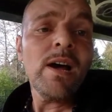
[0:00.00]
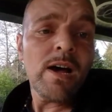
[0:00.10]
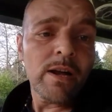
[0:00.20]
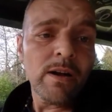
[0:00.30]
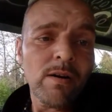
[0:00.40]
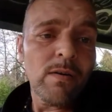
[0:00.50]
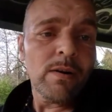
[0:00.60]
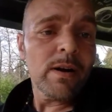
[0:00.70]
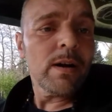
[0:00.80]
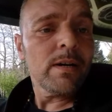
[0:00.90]
And now
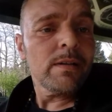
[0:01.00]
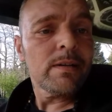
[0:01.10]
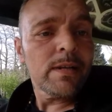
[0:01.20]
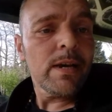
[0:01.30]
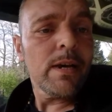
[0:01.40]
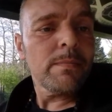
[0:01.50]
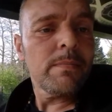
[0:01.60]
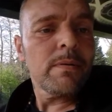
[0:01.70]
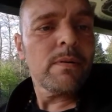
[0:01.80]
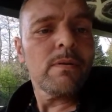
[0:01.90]
I got the tape
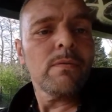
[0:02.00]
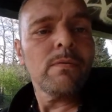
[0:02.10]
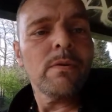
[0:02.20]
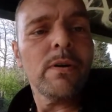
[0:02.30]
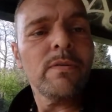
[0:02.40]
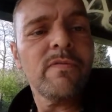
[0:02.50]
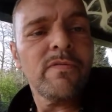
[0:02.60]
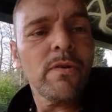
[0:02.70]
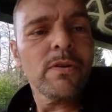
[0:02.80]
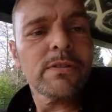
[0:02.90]
where he
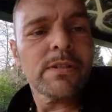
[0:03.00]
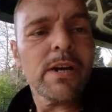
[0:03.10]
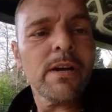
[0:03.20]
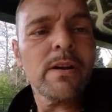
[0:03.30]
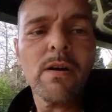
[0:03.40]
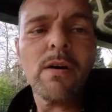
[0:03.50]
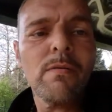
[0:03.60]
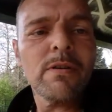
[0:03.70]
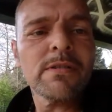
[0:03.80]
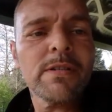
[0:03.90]
first said, no, I
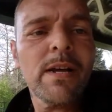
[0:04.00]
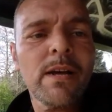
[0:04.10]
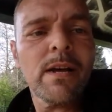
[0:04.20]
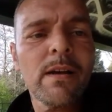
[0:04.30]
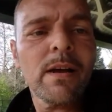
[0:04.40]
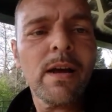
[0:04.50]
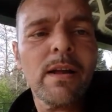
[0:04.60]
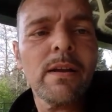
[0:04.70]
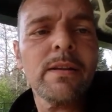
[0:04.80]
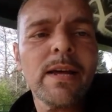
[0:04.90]
wasn't there.
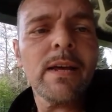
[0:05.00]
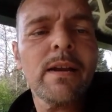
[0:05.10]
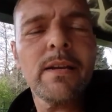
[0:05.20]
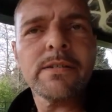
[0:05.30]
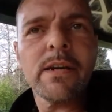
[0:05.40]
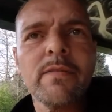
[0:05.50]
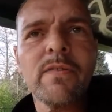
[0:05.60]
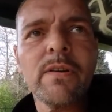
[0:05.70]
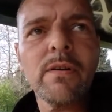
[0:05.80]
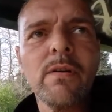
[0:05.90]
And then he said,
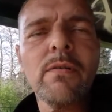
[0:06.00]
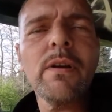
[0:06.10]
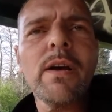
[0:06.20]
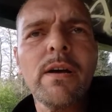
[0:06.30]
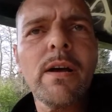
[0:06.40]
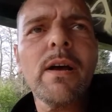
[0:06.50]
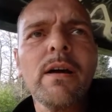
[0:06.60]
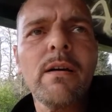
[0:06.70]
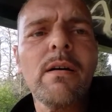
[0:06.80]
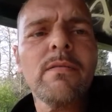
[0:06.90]
oh yeah,
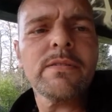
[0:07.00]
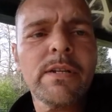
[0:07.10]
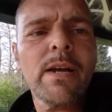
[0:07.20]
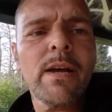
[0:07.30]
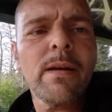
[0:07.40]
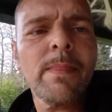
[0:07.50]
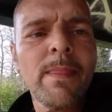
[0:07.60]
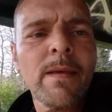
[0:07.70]
yeah, I was there.